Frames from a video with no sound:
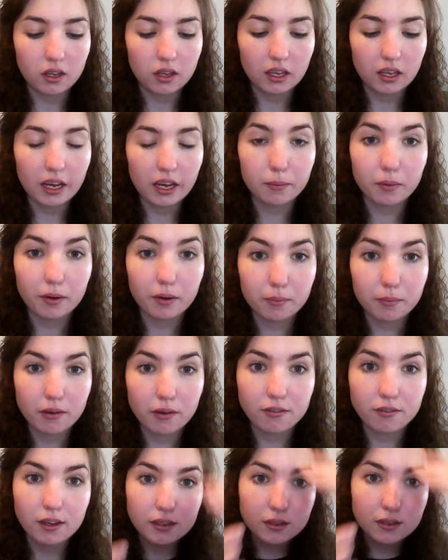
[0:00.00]
camera in my
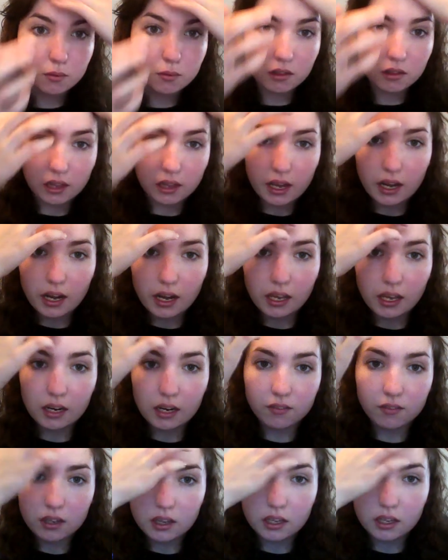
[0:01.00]
face with lighting and
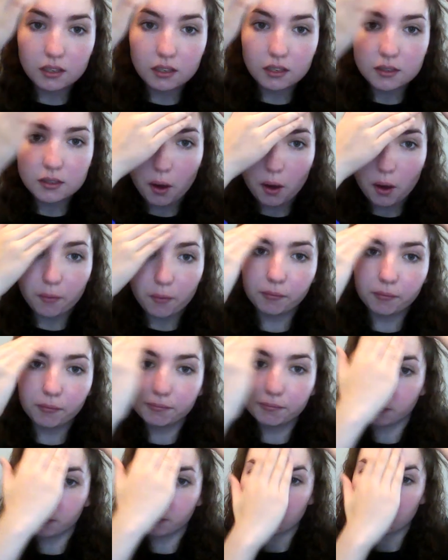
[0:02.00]
everything. So
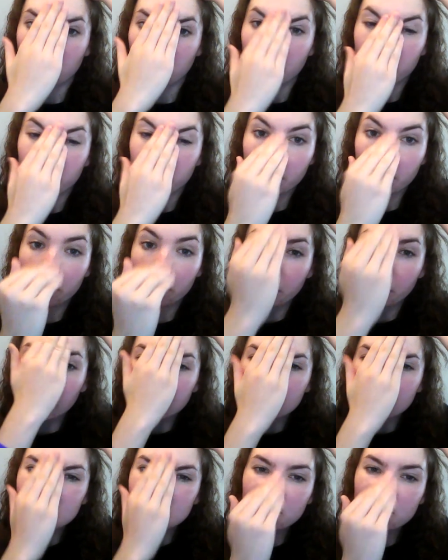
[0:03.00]

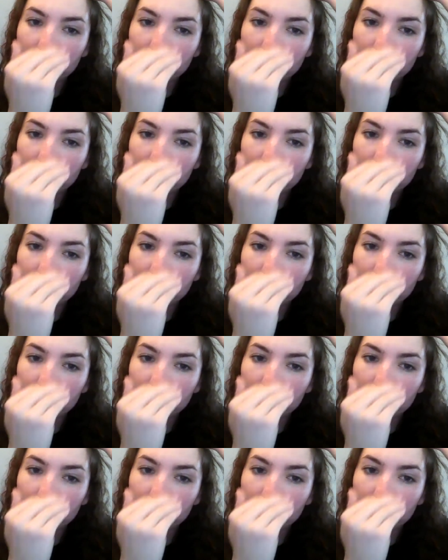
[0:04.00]
I just